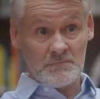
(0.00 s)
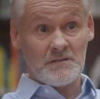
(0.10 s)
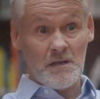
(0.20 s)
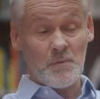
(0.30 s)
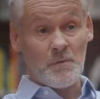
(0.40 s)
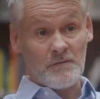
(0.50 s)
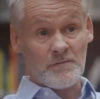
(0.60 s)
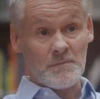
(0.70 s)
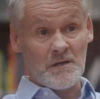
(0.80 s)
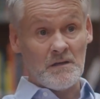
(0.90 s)
keep away
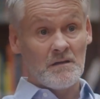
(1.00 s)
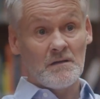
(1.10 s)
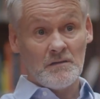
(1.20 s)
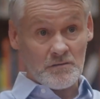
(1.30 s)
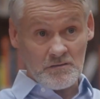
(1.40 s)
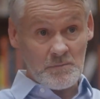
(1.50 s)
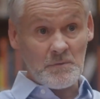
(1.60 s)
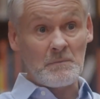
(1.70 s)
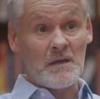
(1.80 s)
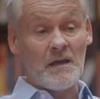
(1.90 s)
from me. You're
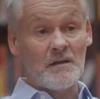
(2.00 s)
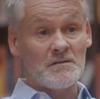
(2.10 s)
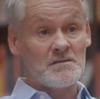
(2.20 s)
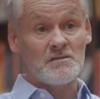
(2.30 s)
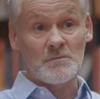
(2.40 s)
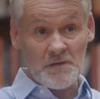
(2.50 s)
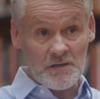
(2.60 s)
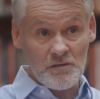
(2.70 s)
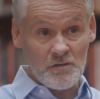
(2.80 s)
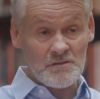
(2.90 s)
creeping me out. You're
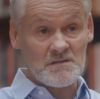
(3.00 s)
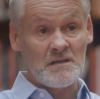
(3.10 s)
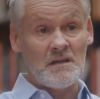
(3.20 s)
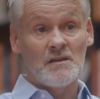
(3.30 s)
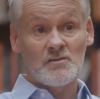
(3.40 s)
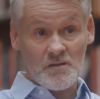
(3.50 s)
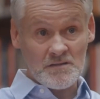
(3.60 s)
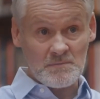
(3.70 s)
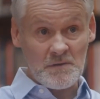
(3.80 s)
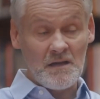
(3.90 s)
being nosy.
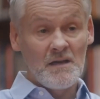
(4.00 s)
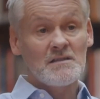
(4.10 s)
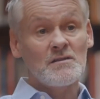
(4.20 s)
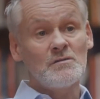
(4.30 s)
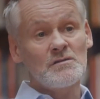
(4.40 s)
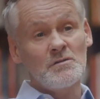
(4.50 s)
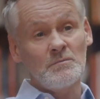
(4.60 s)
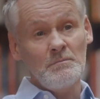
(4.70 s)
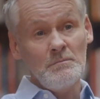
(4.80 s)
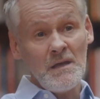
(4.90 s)
Trust me. So
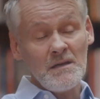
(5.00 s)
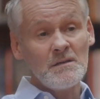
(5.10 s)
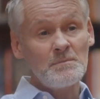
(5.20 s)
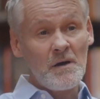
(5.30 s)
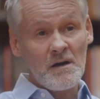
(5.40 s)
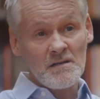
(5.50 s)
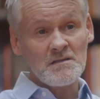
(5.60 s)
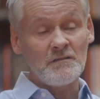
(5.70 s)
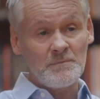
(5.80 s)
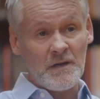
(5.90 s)
make it part
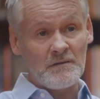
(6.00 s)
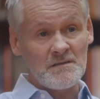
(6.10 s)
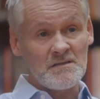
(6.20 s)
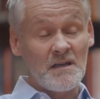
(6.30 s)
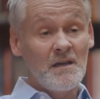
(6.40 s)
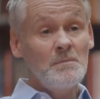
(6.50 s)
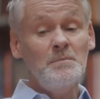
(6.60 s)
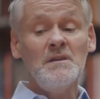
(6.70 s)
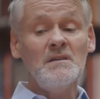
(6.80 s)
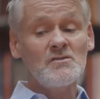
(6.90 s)
of parenting.
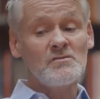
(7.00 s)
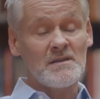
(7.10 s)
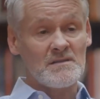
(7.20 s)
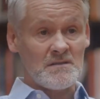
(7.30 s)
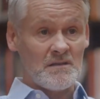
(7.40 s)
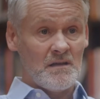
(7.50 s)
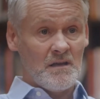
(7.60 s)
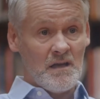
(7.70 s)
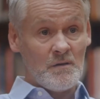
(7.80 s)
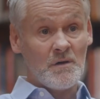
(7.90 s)
Be interested
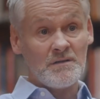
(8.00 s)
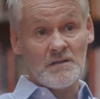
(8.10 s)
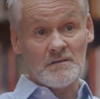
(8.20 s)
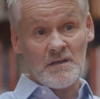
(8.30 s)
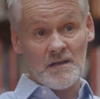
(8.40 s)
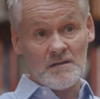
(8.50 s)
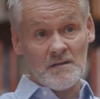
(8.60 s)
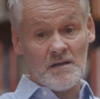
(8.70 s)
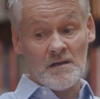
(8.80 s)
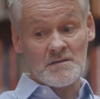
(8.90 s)
in what they look at
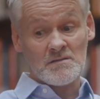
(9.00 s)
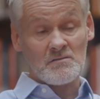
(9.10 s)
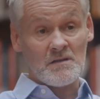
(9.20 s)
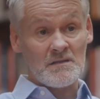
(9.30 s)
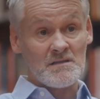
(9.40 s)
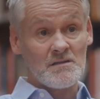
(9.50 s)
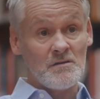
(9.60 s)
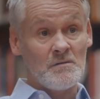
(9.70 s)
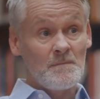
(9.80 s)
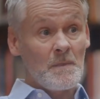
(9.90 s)
on screen.
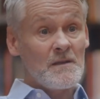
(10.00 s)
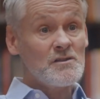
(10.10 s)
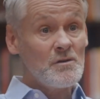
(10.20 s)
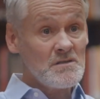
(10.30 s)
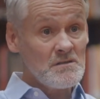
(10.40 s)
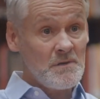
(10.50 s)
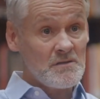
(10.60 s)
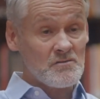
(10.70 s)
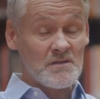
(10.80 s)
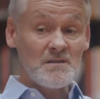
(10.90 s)
So show some
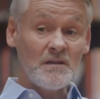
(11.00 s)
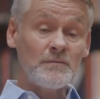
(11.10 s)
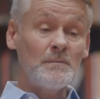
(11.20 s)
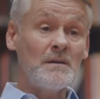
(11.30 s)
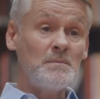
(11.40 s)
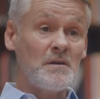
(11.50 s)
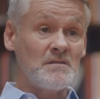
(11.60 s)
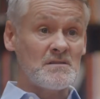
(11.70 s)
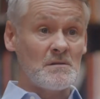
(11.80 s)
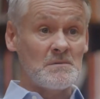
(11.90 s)
interest. Now, for many
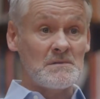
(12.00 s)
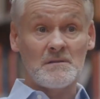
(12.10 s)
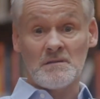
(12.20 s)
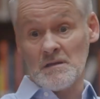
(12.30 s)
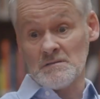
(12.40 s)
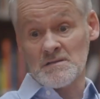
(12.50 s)
parents, they'll